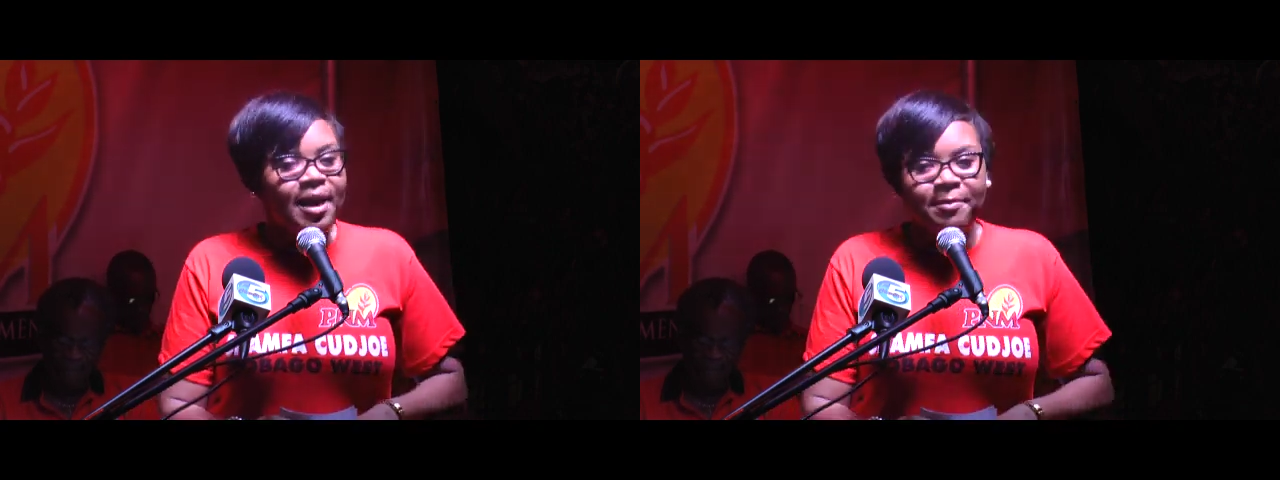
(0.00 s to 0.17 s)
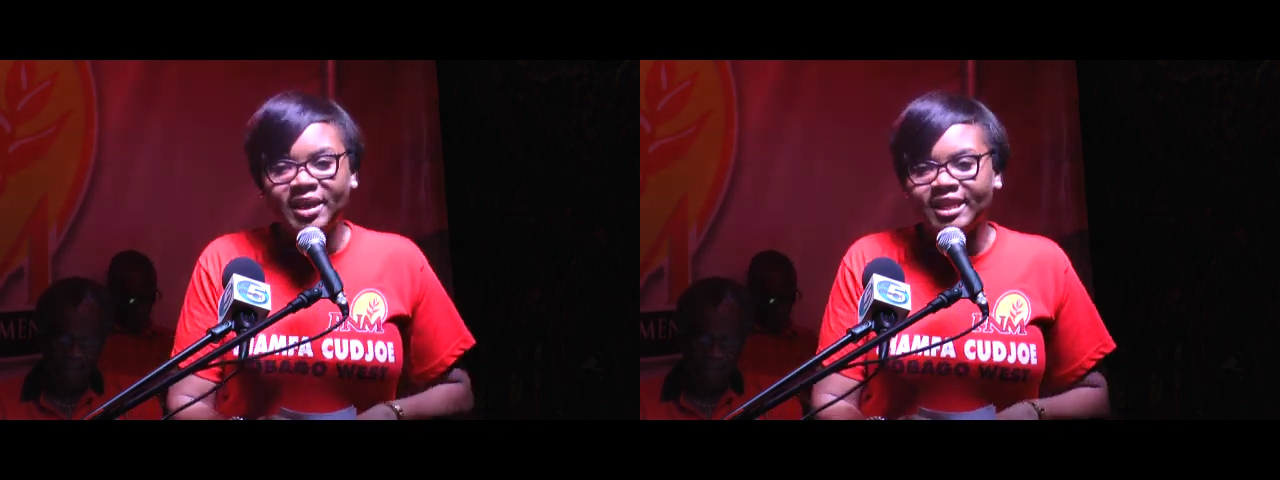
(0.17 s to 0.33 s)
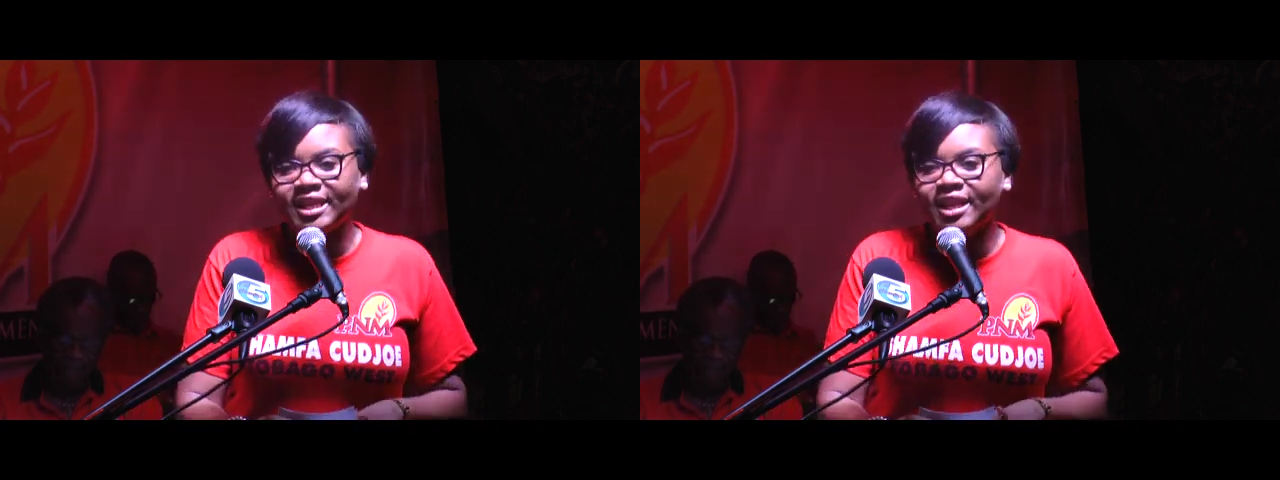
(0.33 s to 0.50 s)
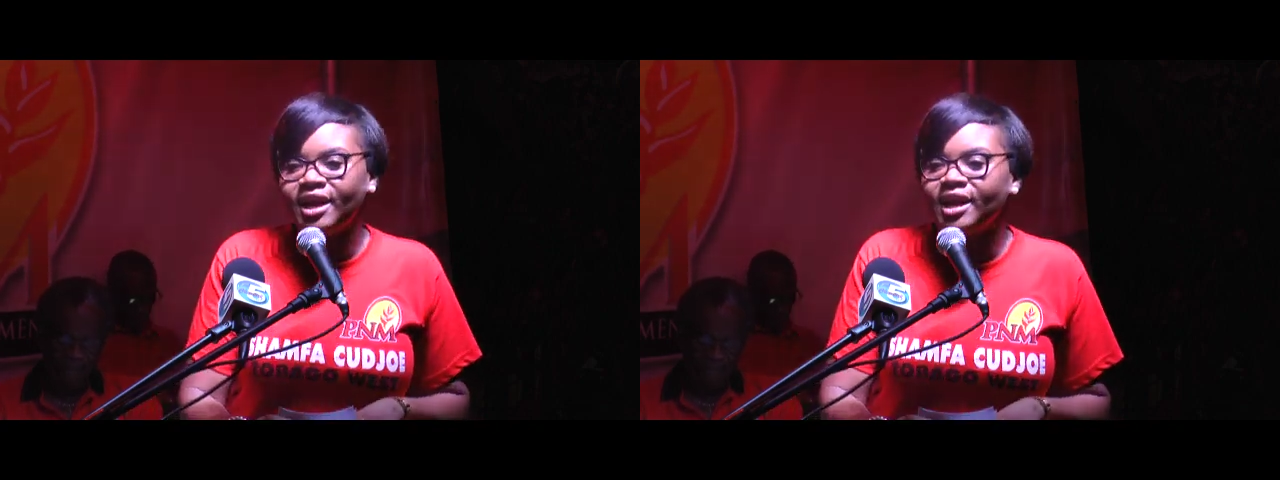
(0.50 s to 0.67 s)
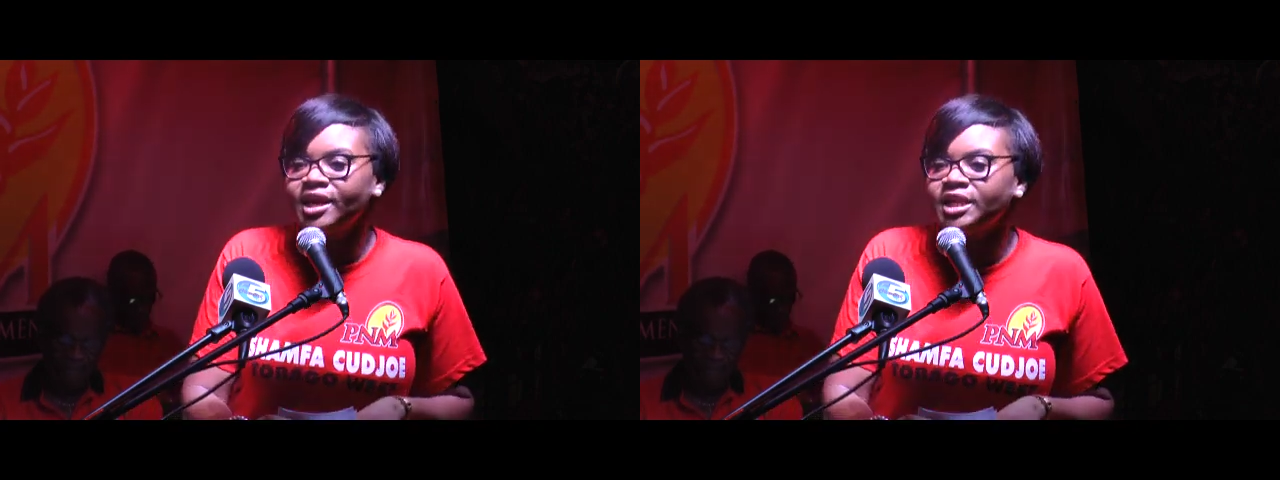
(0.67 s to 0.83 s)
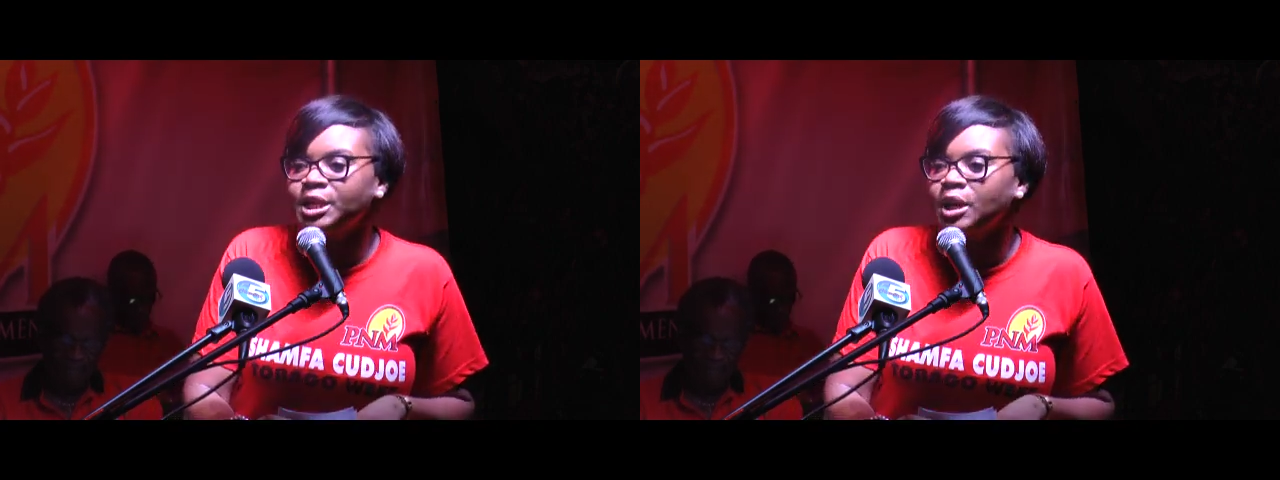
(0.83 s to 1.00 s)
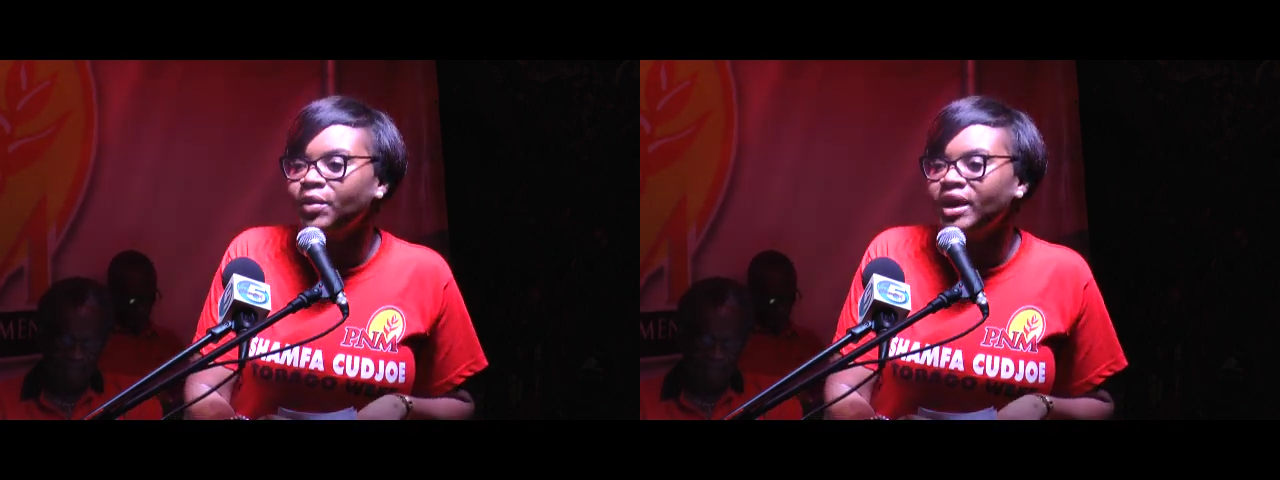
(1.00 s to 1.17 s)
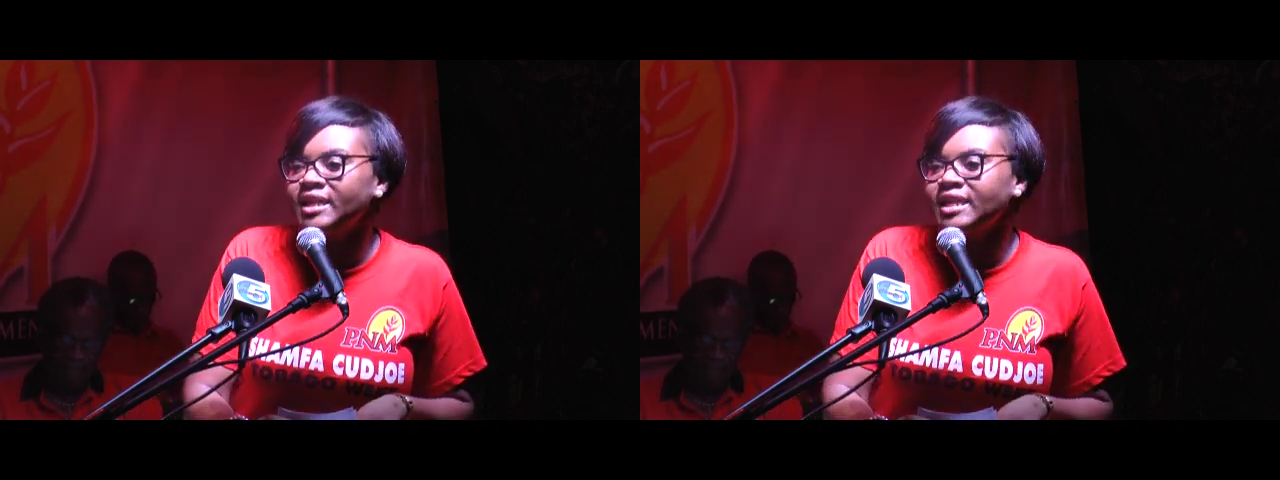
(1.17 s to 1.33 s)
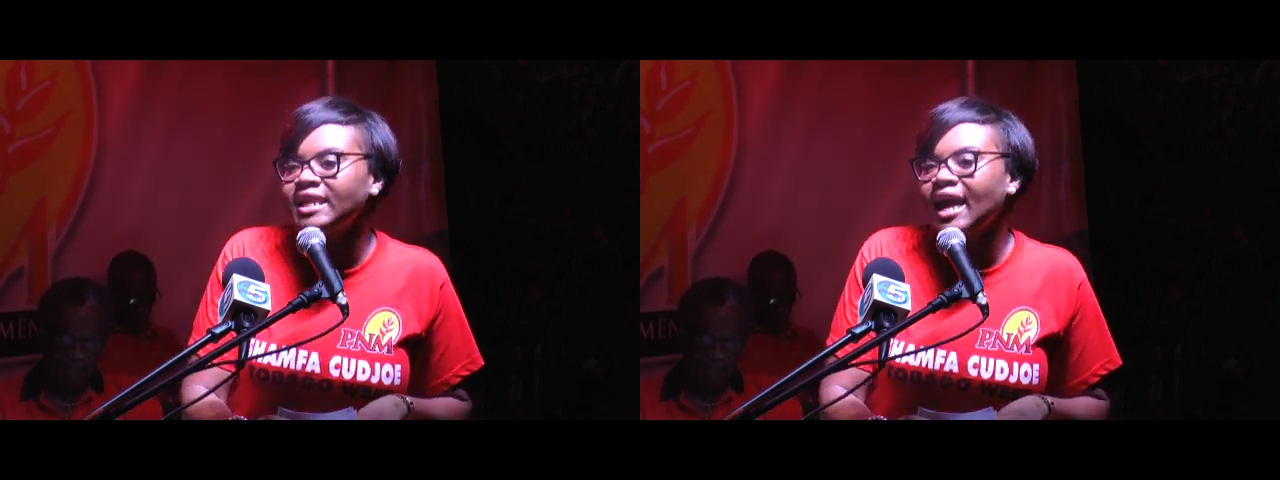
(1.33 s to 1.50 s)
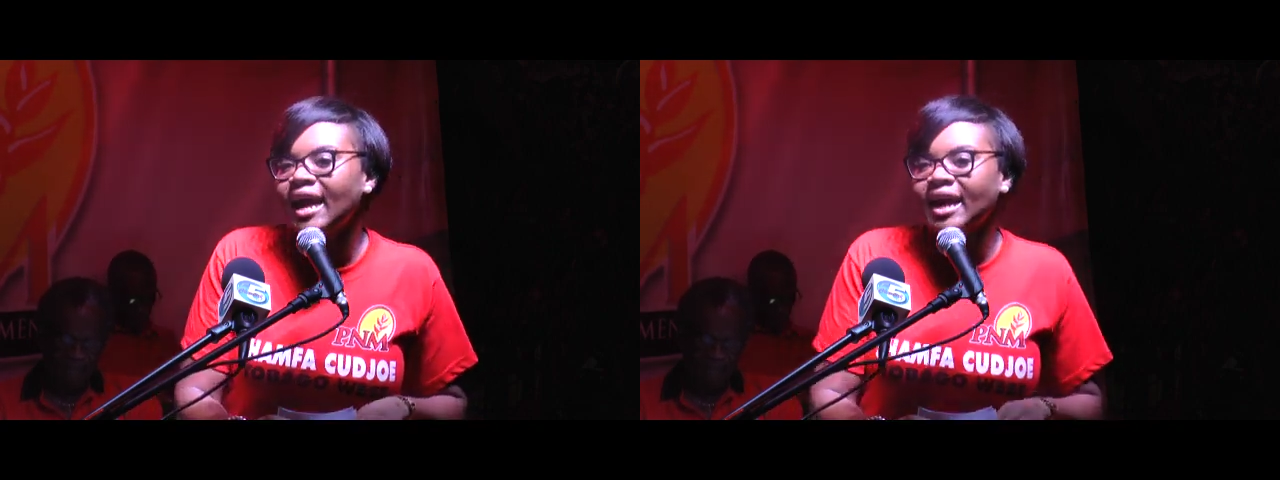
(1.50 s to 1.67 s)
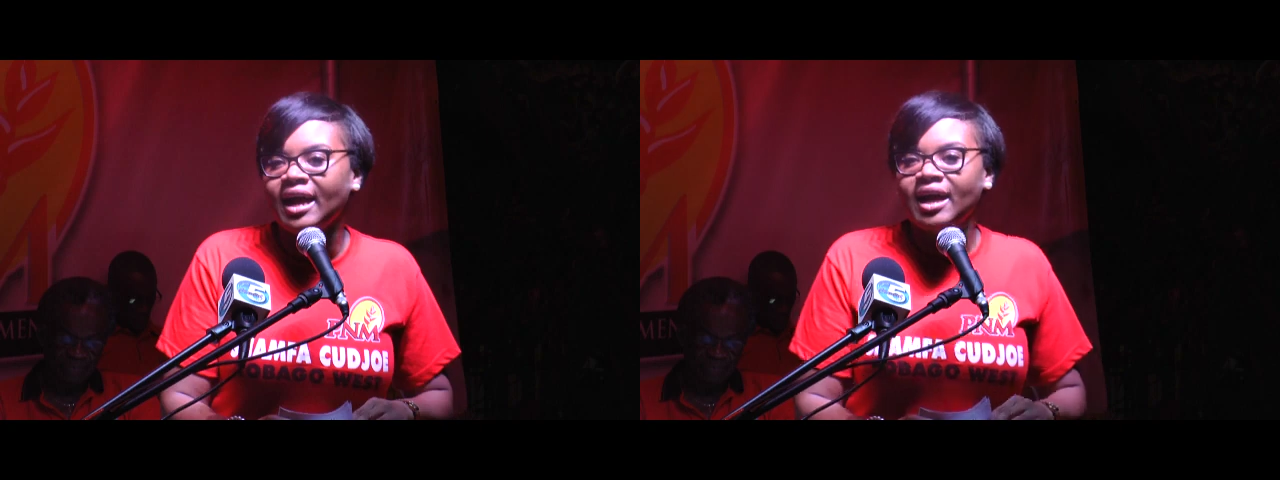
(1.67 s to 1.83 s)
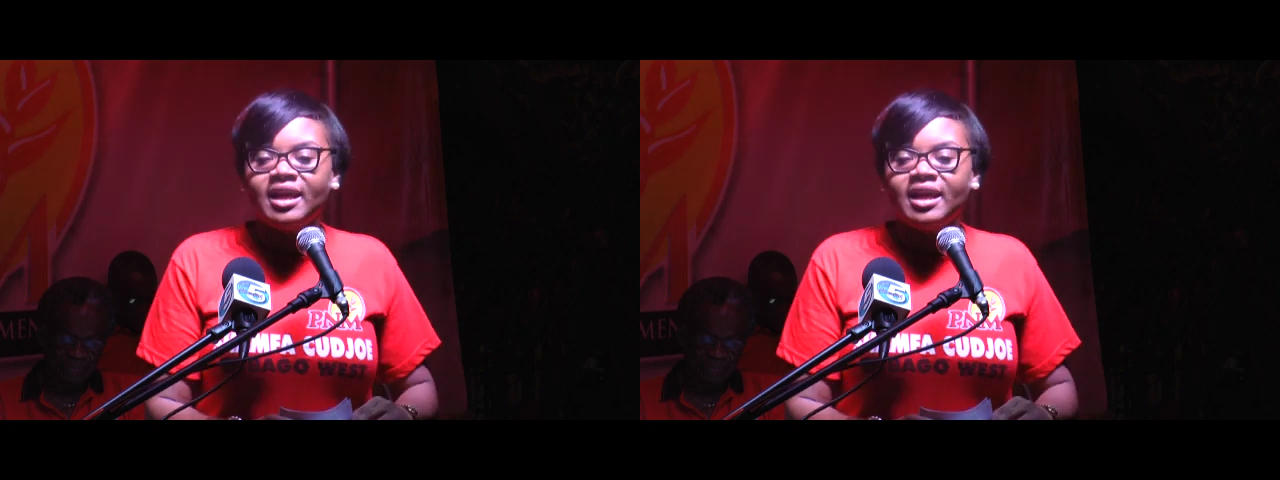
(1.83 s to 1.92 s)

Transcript: Mr. Joel Jack,